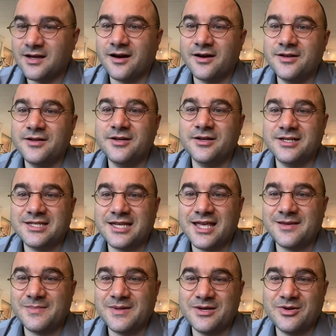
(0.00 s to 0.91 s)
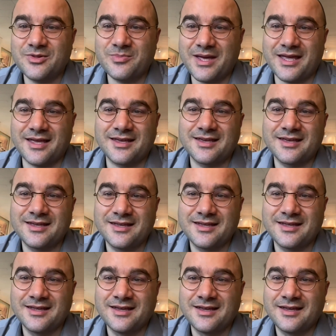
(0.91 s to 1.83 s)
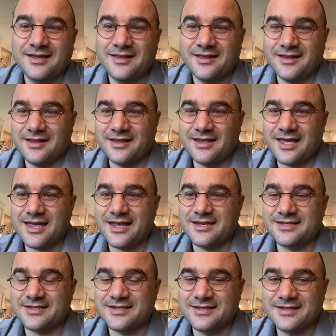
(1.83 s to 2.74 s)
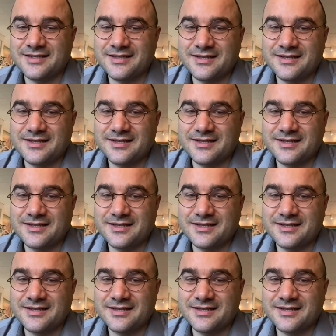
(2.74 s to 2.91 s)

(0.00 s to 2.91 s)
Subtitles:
are you going to take me to the bank? And